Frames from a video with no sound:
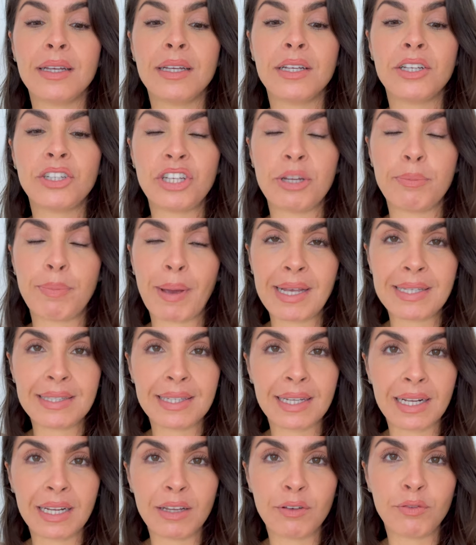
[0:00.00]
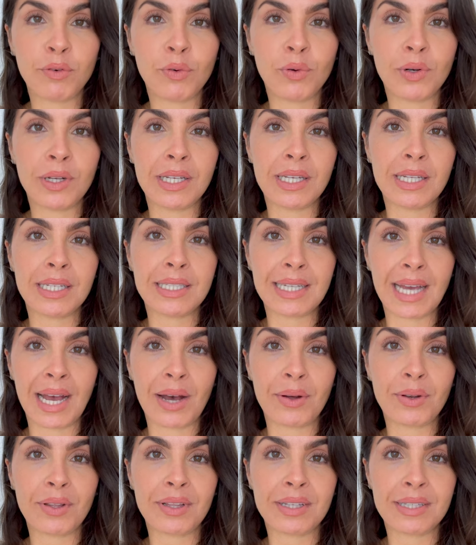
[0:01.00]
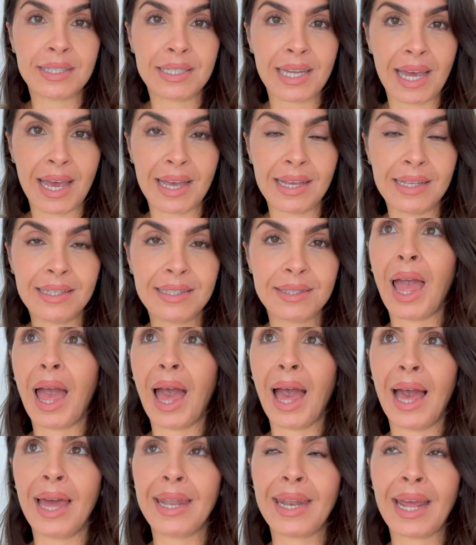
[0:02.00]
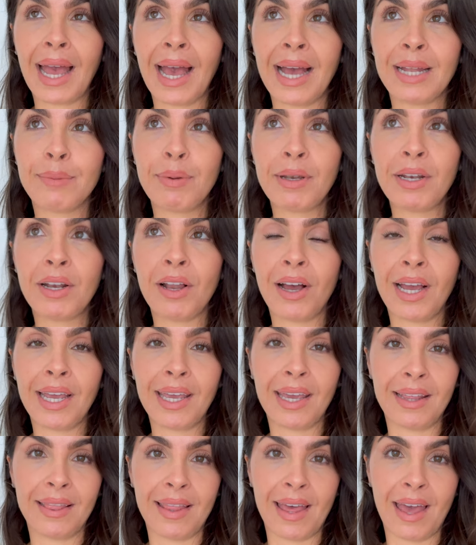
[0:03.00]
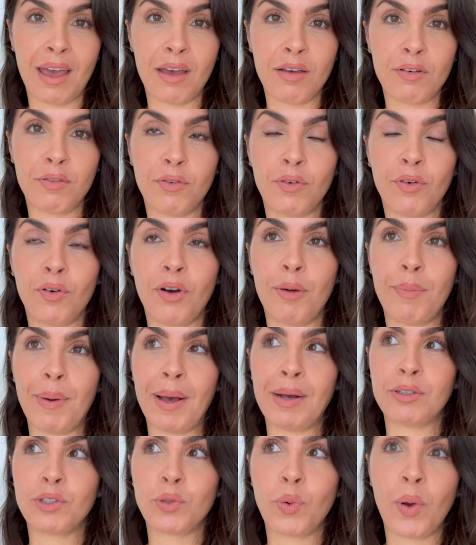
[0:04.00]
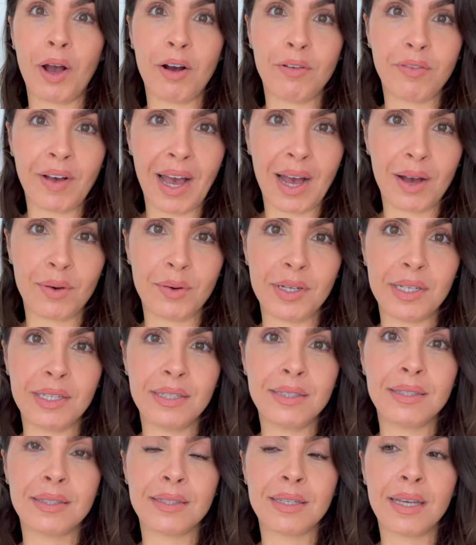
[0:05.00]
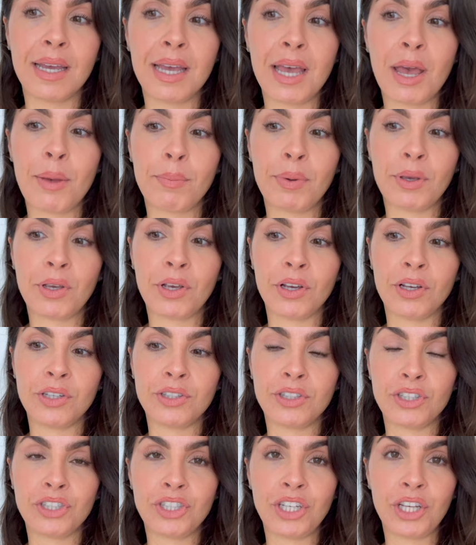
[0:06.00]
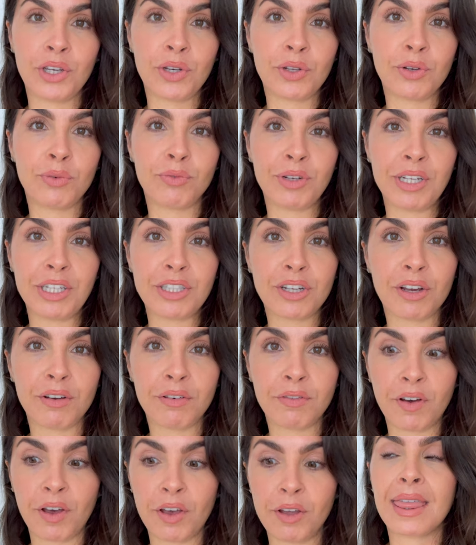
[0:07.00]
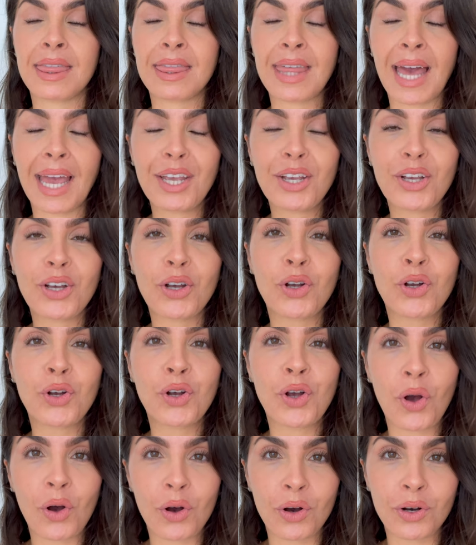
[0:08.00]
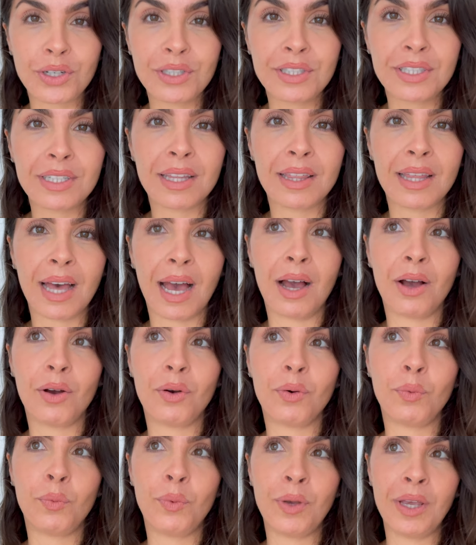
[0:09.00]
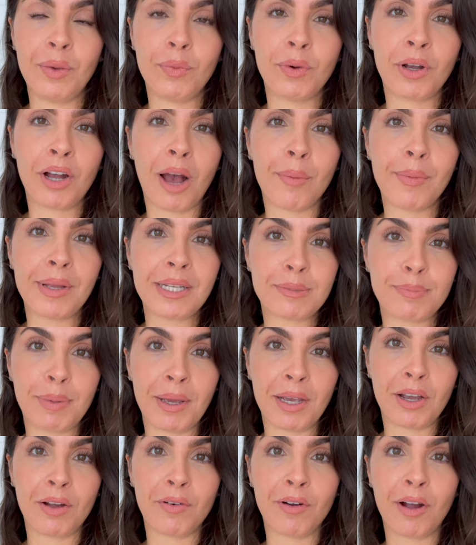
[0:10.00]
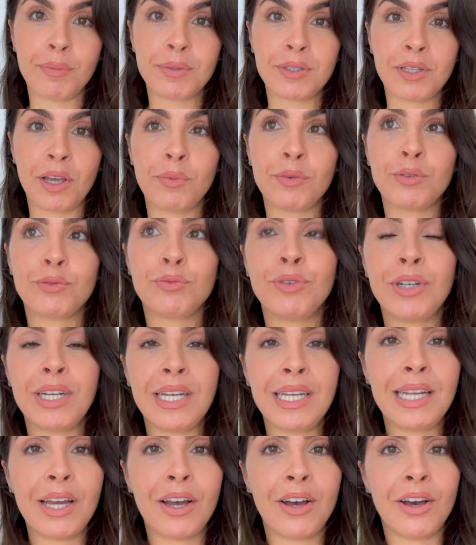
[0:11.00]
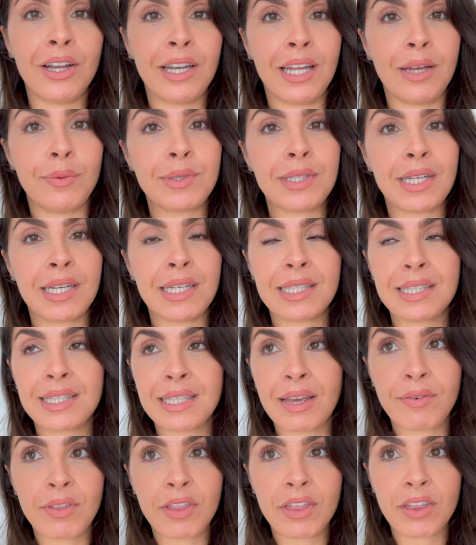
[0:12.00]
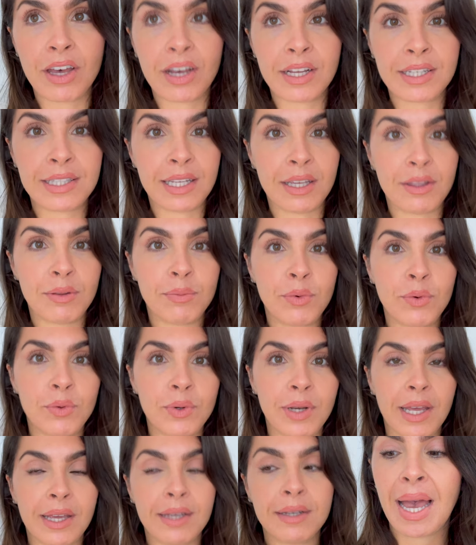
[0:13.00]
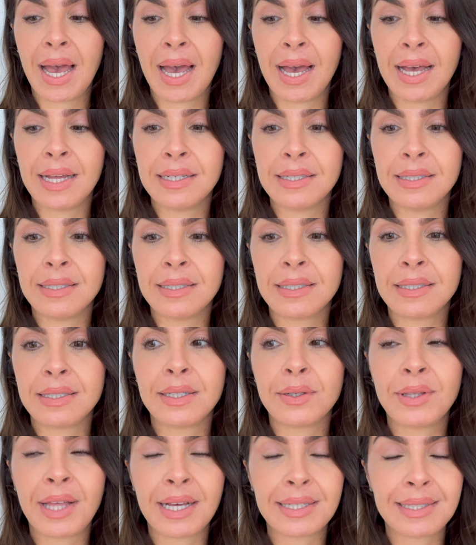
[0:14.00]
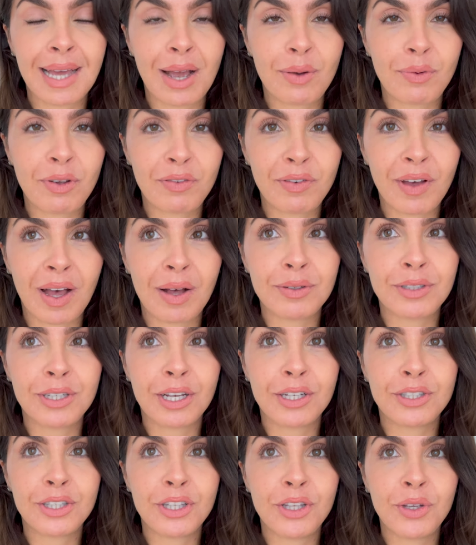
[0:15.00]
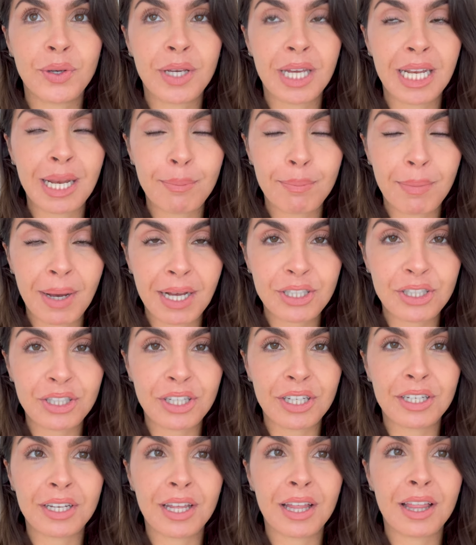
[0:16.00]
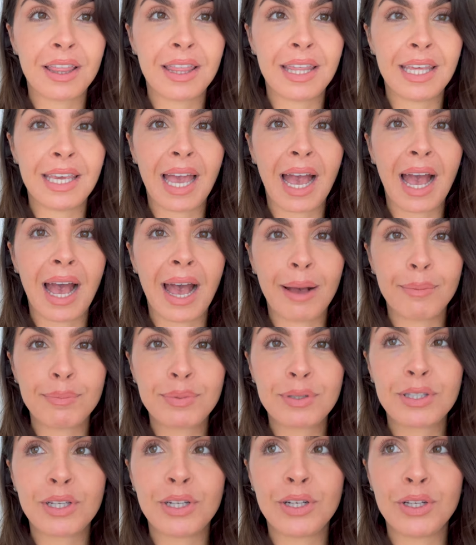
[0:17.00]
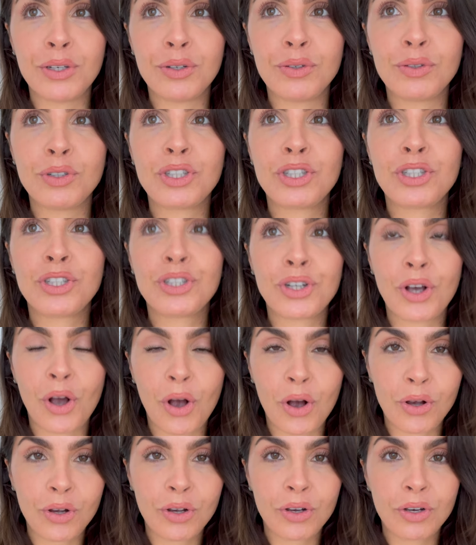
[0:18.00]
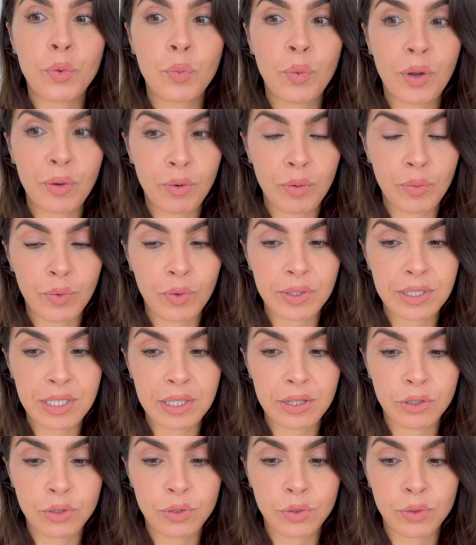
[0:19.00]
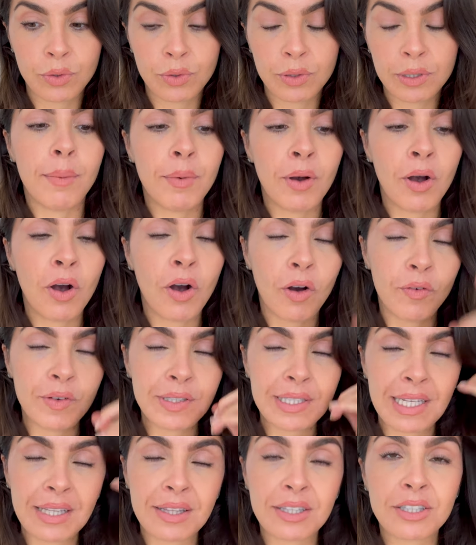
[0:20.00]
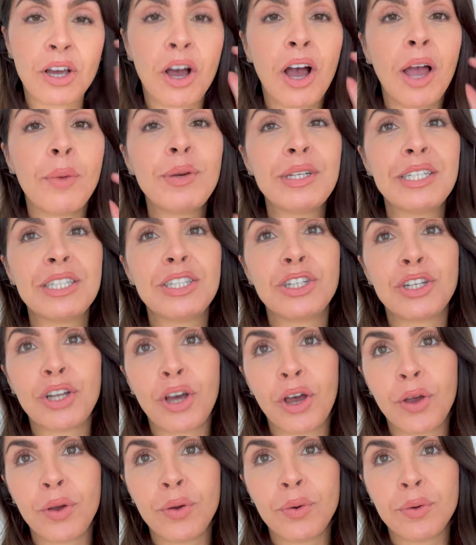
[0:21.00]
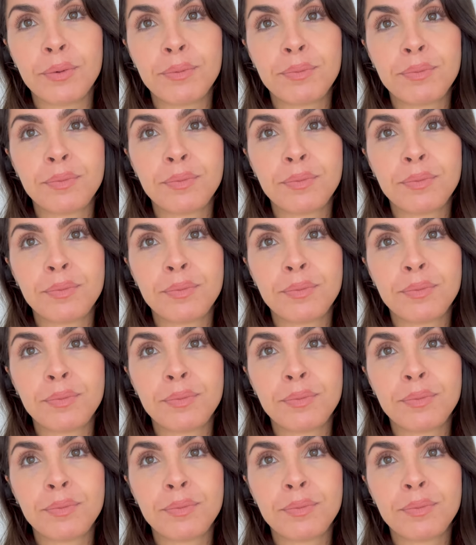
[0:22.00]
she'd basically fallen down the stairs and had been lying there for about 12 hours because she couldn't reach her phone. Thank God that we were coming to pick her up. So it was really early. It was like 7.30 in the morning and that's how we found her. So you can imagine the absolute shock when we walked in the door. Um, obviously at the time we didn't know